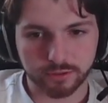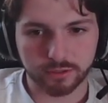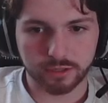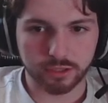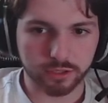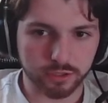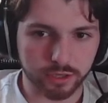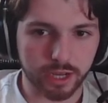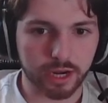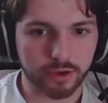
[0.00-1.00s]
The
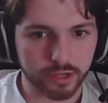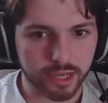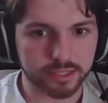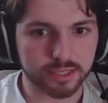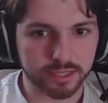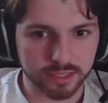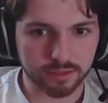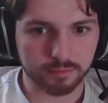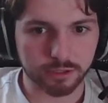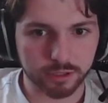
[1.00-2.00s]
Solgaleo has a
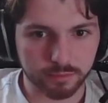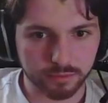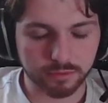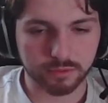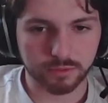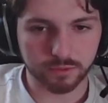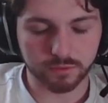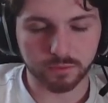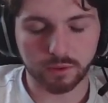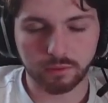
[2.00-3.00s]
decent matchup
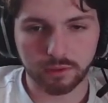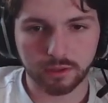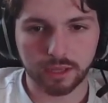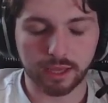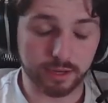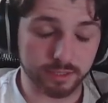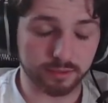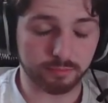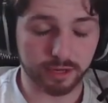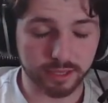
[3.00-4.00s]
as well, unless you're
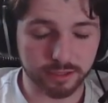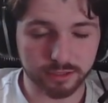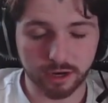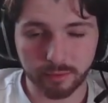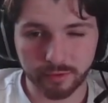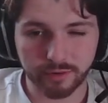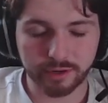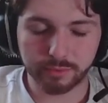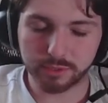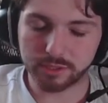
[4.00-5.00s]
playing the Skarmory
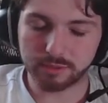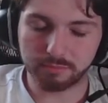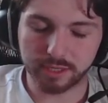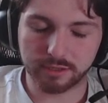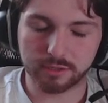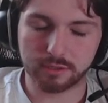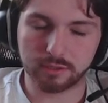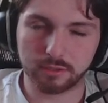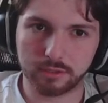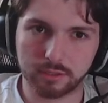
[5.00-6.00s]
variant, which is a bit
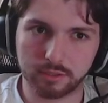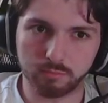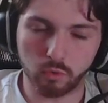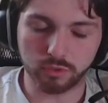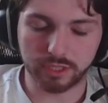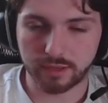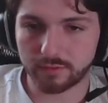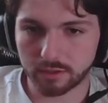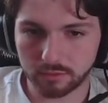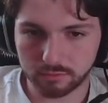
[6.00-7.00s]
more
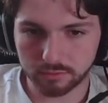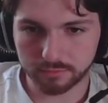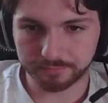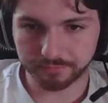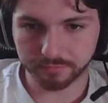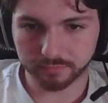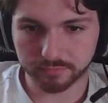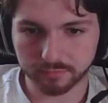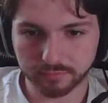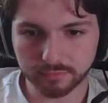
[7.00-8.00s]
difficult.
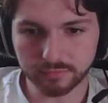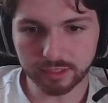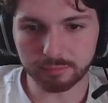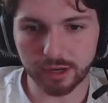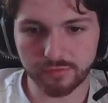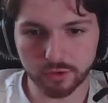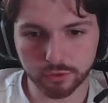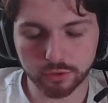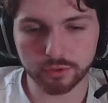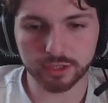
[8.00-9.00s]
But if you
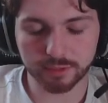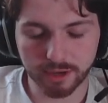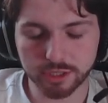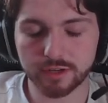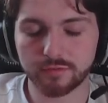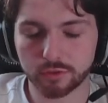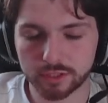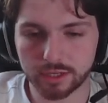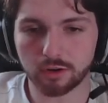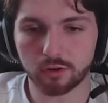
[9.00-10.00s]
do, especially if you
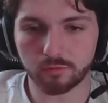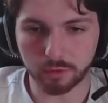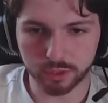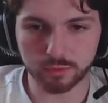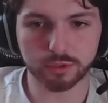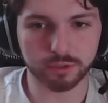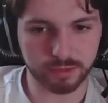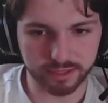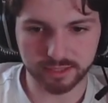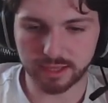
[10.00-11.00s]
see a lot of Buzzwole, just
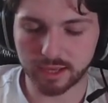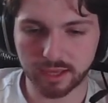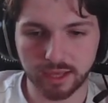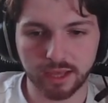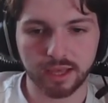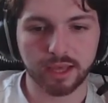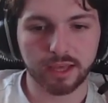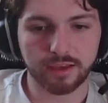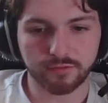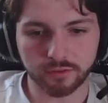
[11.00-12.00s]
play this deck.
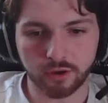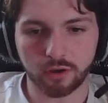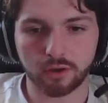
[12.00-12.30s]
If not,